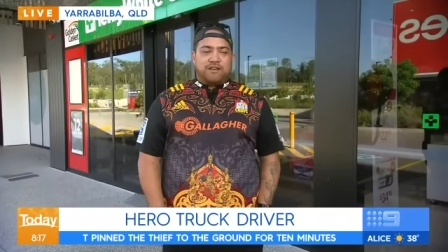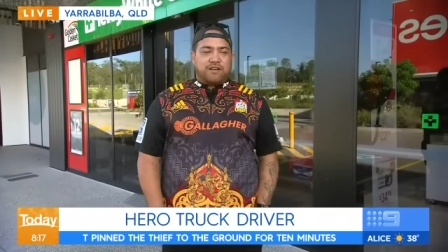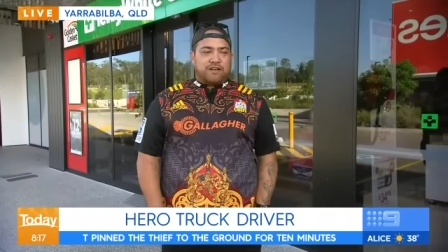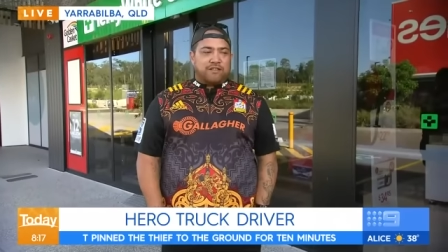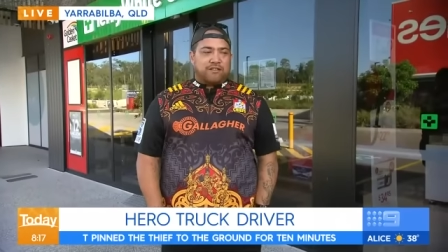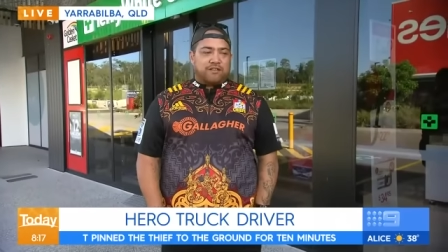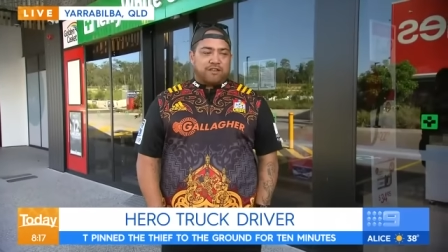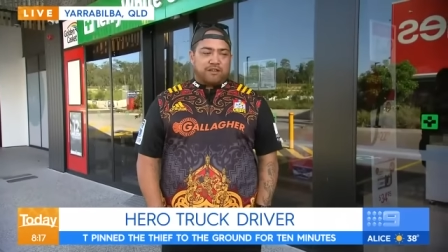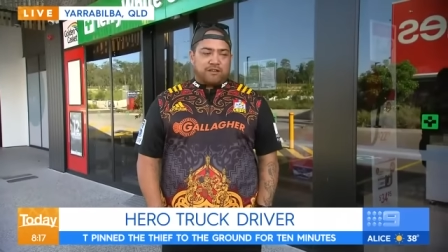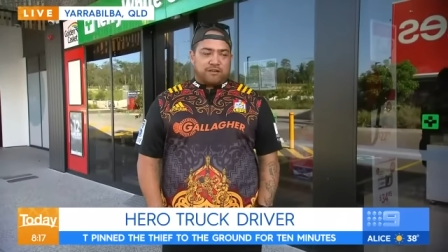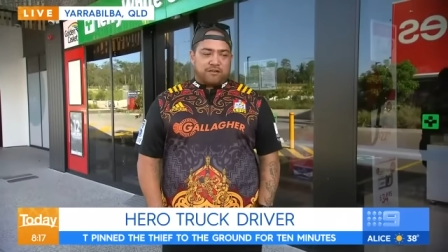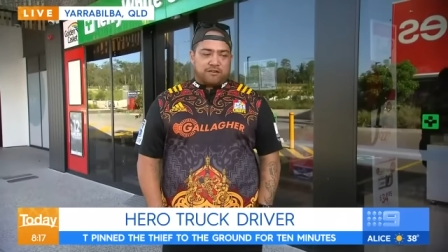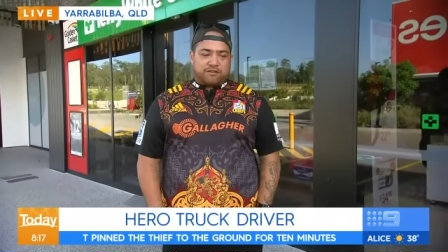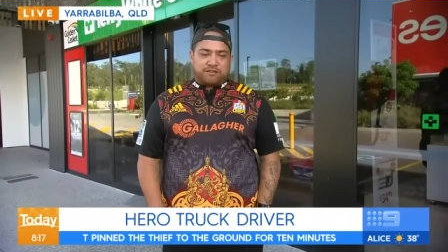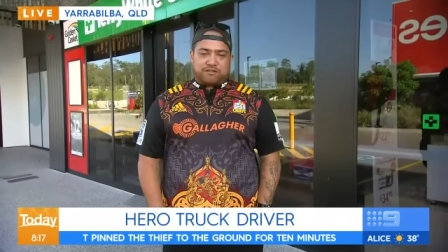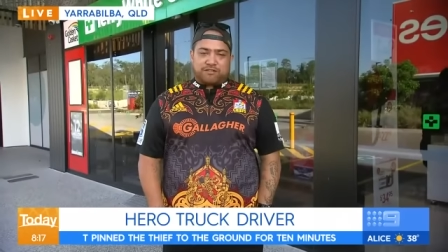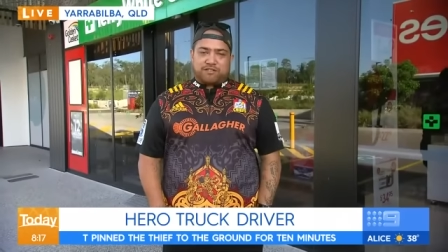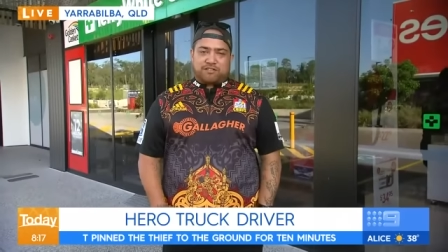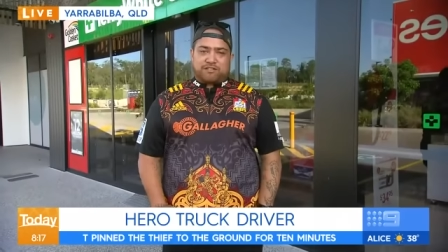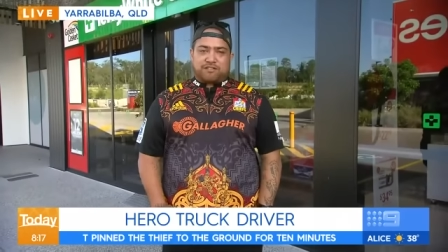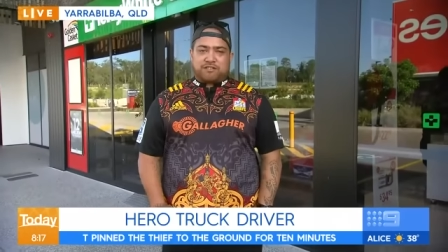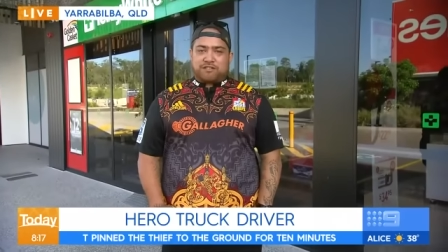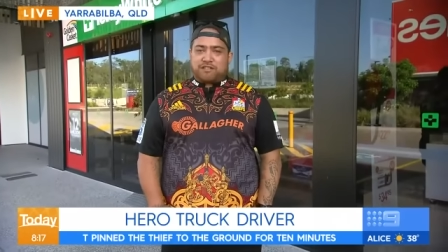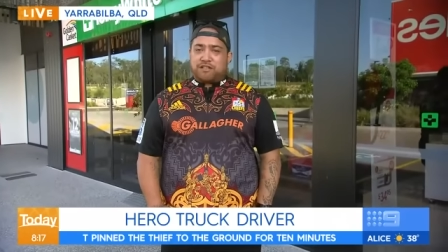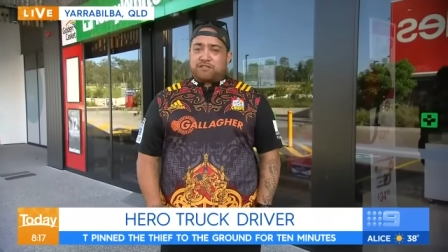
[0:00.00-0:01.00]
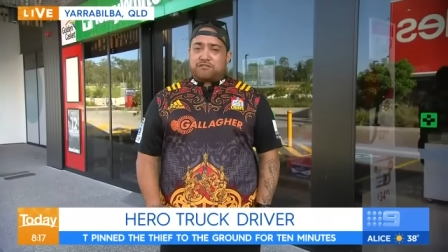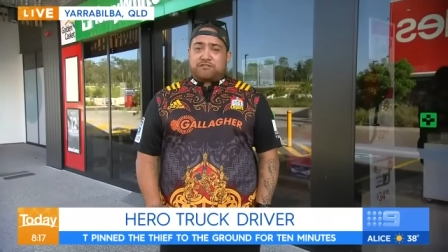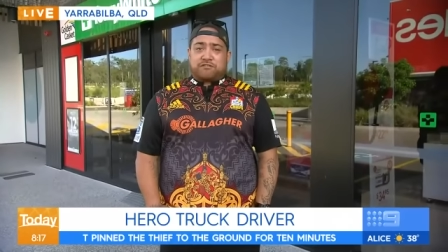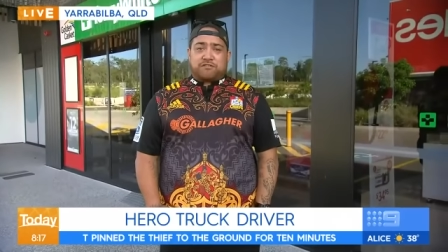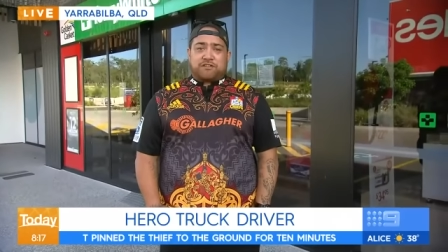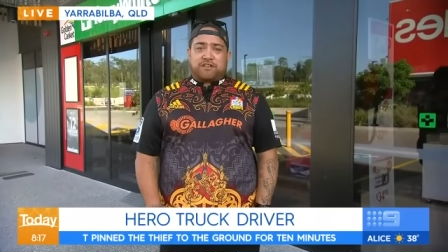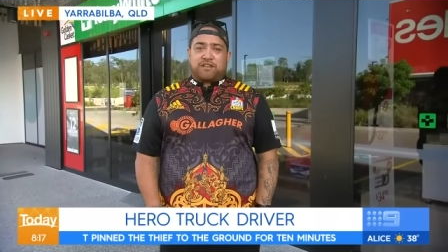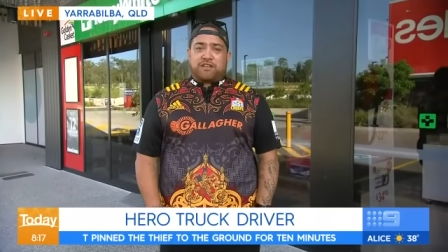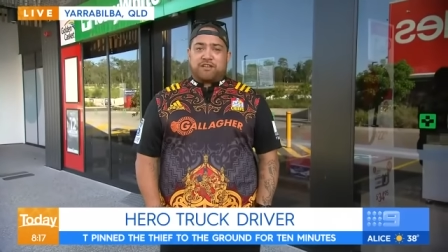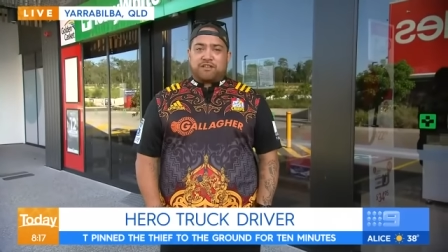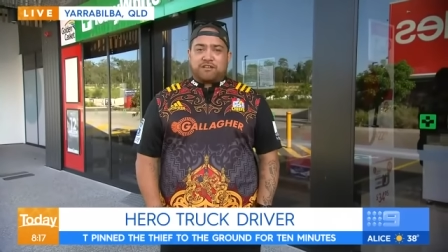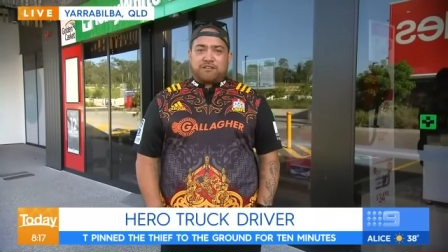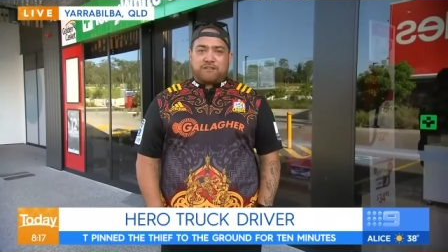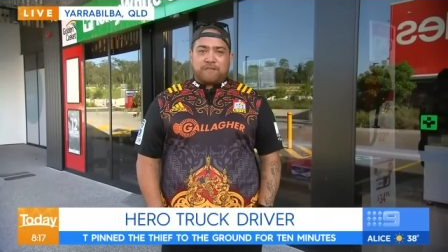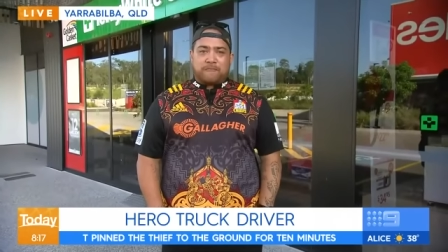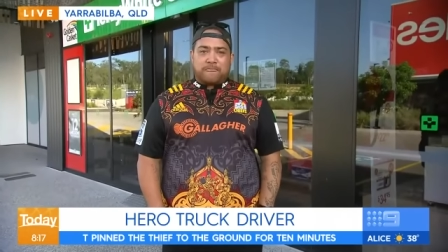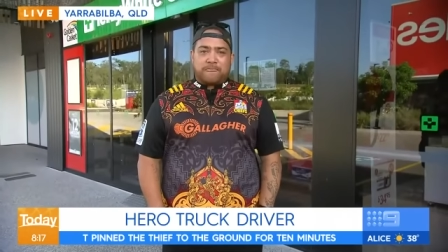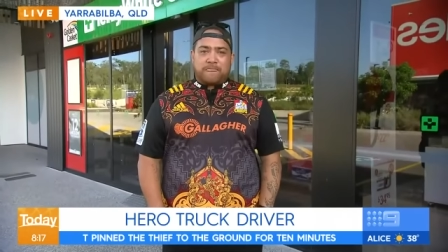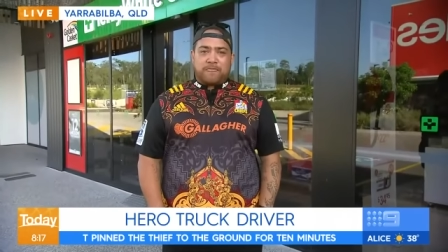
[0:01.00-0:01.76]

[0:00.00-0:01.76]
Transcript: And then I was just literally,